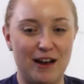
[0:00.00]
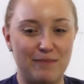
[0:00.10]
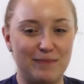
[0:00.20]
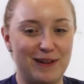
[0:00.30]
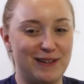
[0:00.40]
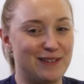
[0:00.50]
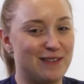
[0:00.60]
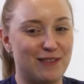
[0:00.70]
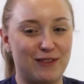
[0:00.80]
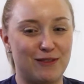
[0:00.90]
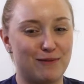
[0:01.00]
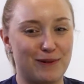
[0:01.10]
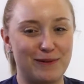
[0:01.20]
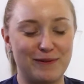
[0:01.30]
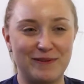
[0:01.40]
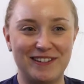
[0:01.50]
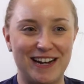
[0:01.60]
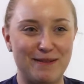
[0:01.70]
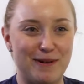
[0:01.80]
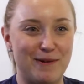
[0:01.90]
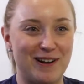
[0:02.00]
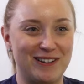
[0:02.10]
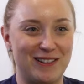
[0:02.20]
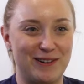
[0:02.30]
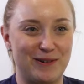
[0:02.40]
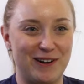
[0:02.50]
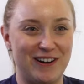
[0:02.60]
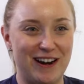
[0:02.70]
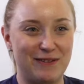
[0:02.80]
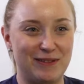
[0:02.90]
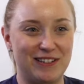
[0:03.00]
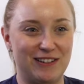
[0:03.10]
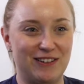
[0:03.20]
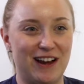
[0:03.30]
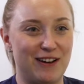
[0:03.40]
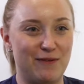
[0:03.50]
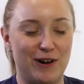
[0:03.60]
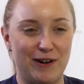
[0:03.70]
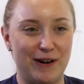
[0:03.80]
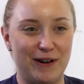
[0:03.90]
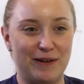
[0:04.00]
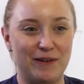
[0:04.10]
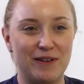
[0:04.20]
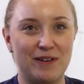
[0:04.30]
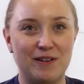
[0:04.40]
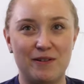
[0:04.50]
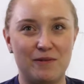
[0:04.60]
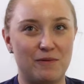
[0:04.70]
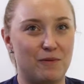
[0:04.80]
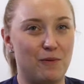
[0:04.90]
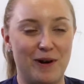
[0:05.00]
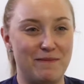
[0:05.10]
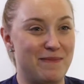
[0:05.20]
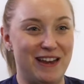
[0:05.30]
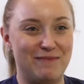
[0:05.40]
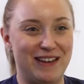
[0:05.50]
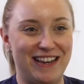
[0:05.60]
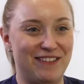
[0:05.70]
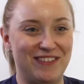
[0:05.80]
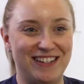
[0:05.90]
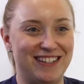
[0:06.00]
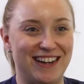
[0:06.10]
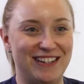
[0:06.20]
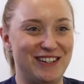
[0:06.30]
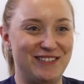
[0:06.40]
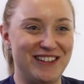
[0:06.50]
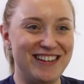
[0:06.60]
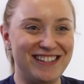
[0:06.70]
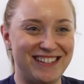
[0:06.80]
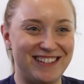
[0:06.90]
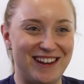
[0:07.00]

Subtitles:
up through the time I walked in the door, I was still kind of wondering what made me even decide to do this.